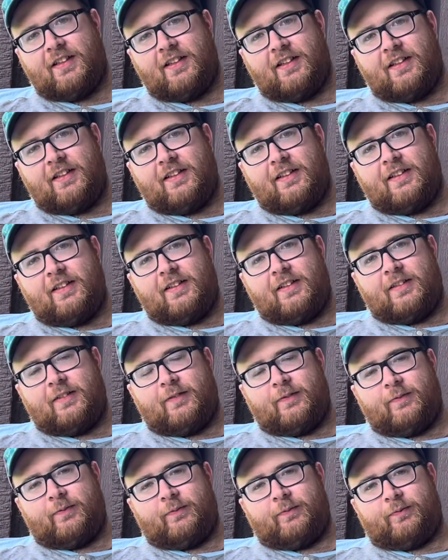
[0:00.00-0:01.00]
Yes, yeah,
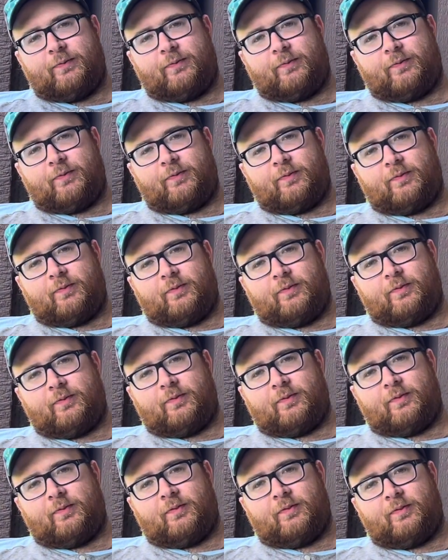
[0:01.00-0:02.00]
she was. She was
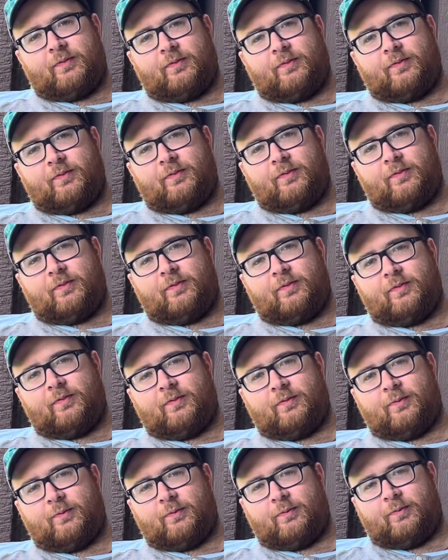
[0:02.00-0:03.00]
making friends
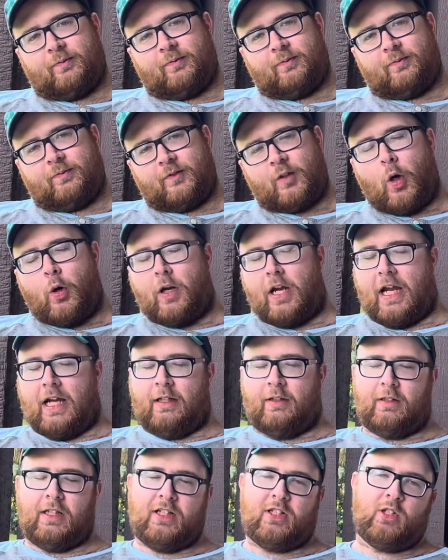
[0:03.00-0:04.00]
left and right. Oh yeah,
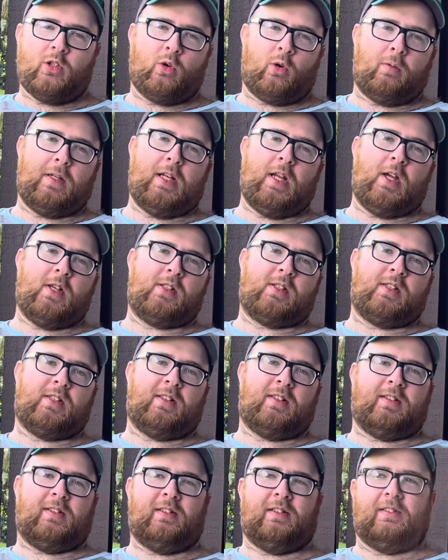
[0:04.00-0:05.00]
like she normally does.
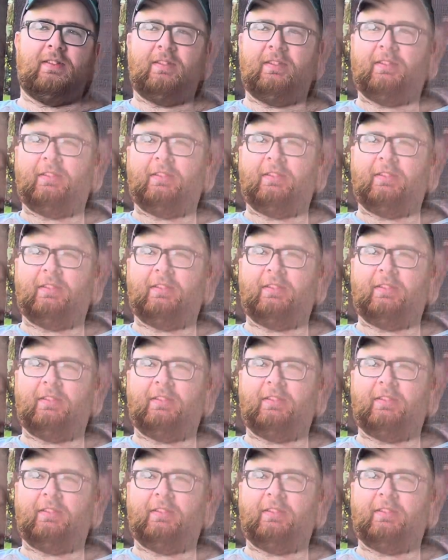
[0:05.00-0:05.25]
Mm-hmm.